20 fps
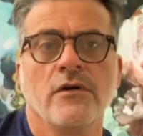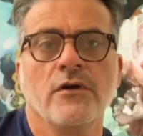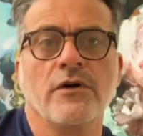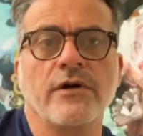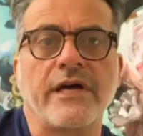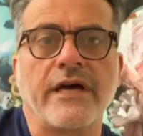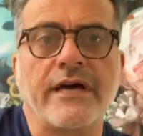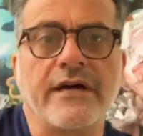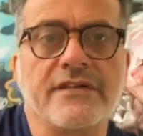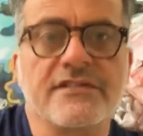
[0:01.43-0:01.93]

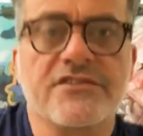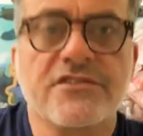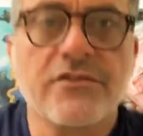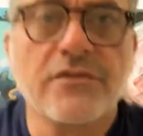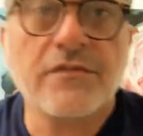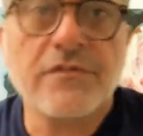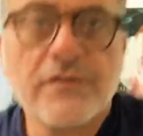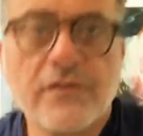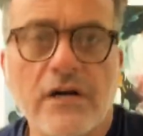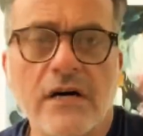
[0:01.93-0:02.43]
Okay, so
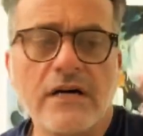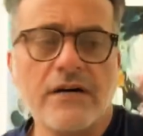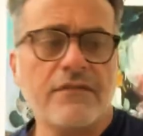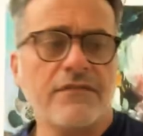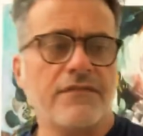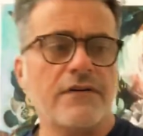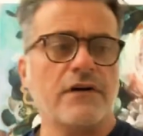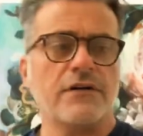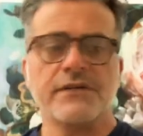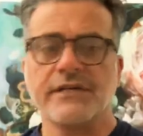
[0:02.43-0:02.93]
uh,
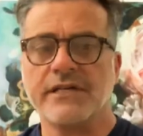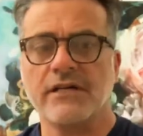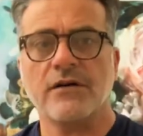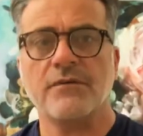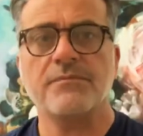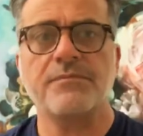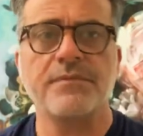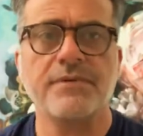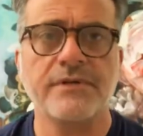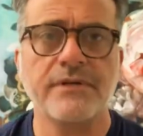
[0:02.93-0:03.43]
following
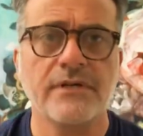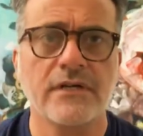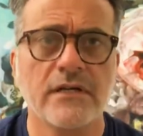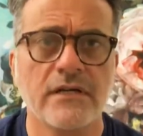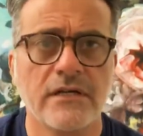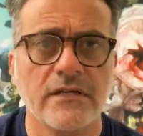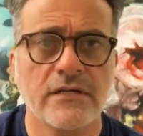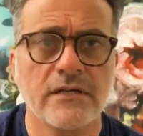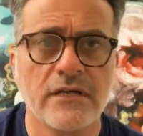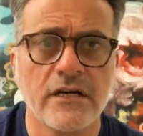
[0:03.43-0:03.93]
up
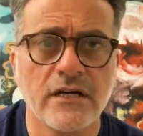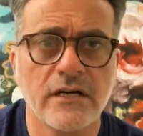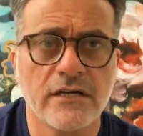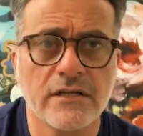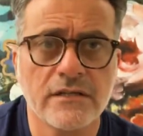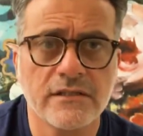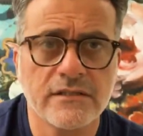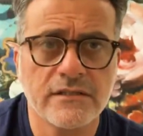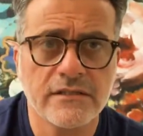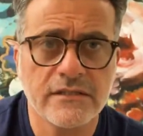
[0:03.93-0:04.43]
uh,
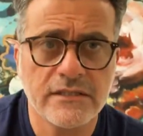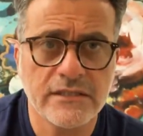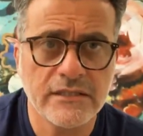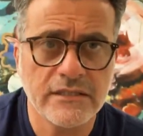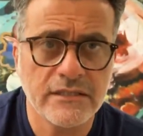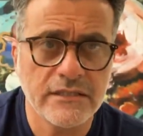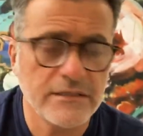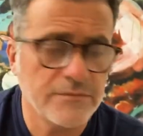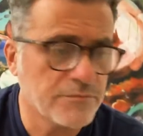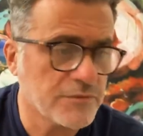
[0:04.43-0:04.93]
on
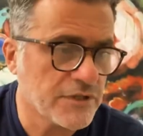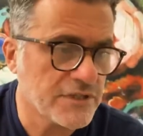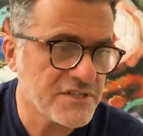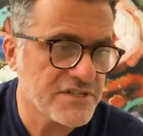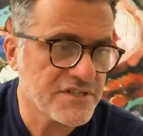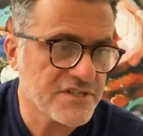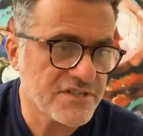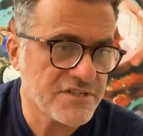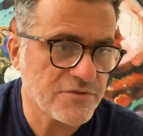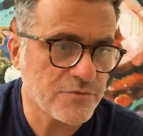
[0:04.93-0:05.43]
the
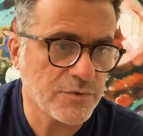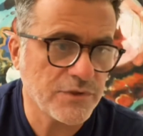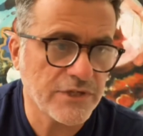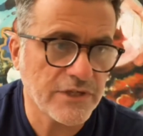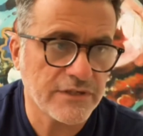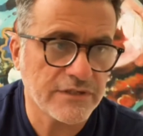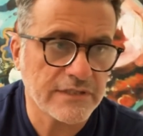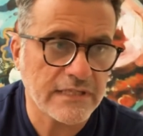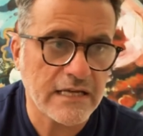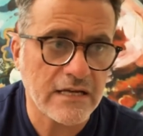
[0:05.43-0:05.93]
brushes, we
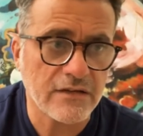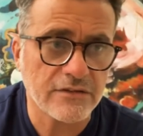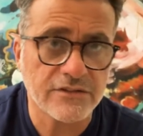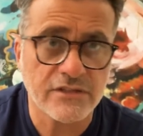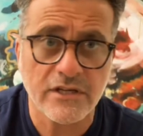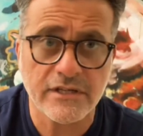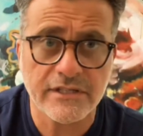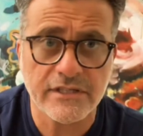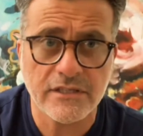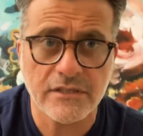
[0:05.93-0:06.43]
are now
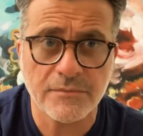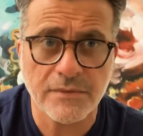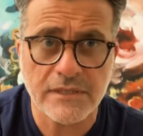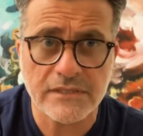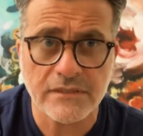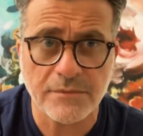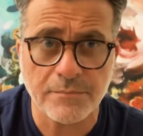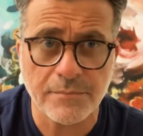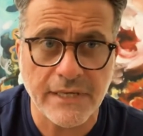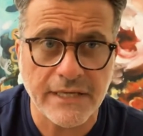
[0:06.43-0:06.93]
talking about
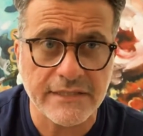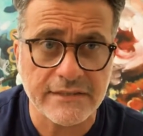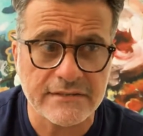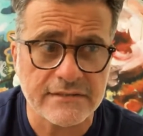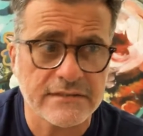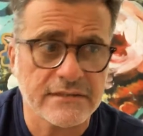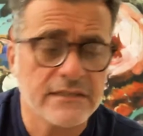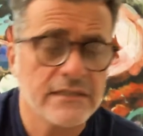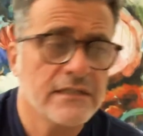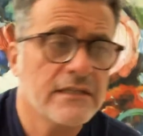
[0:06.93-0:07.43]
the
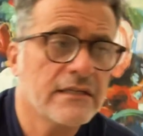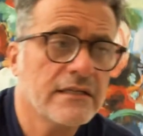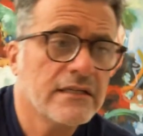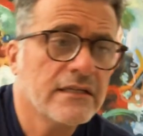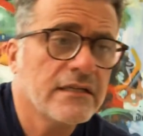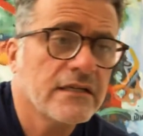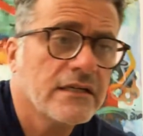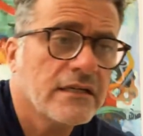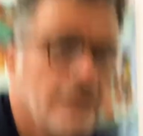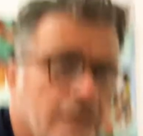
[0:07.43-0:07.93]
paint.
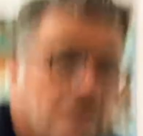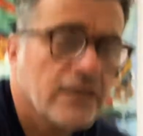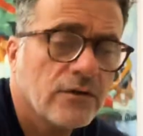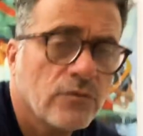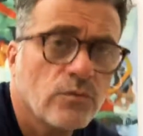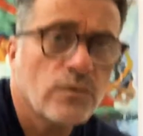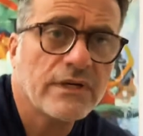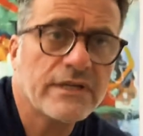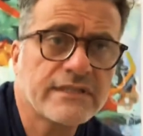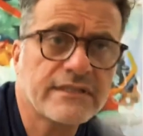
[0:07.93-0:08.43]
Uh,
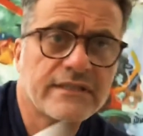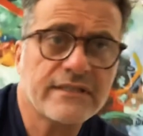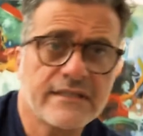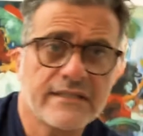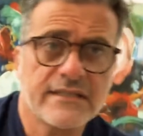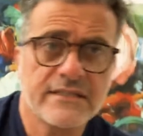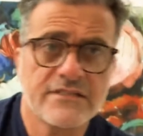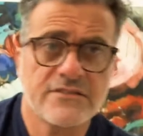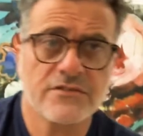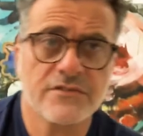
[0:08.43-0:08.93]
one of the
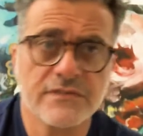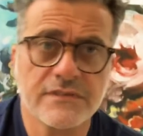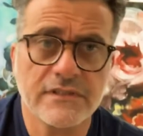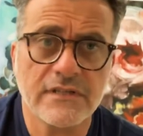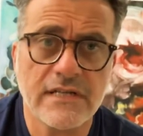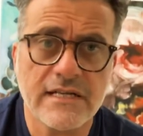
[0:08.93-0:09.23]
things over the